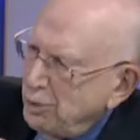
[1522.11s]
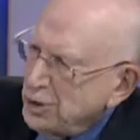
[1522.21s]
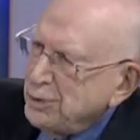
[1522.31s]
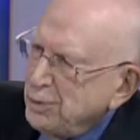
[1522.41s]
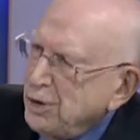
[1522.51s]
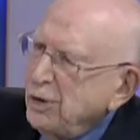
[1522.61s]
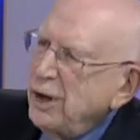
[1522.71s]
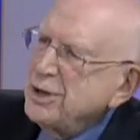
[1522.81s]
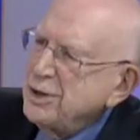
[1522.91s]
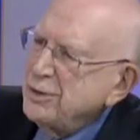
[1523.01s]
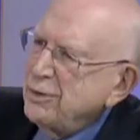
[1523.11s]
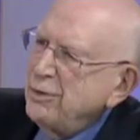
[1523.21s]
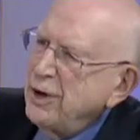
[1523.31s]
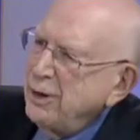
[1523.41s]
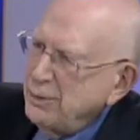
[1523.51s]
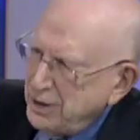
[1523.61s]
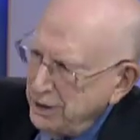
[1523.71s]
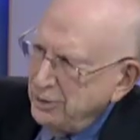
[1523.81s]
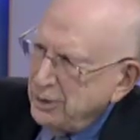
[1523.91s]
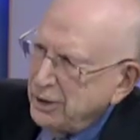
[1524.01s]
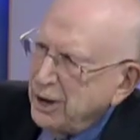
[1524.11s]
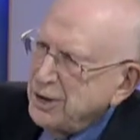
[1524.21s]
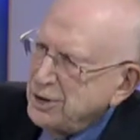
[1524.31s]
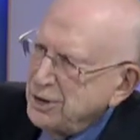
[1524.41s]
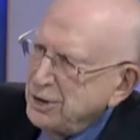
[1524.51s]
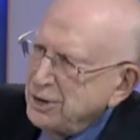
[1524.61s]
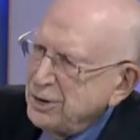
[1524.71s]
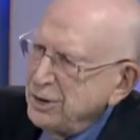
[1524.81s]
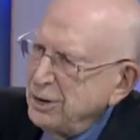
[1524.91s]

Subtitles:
principal causes for fire, particularly with regard to seniors?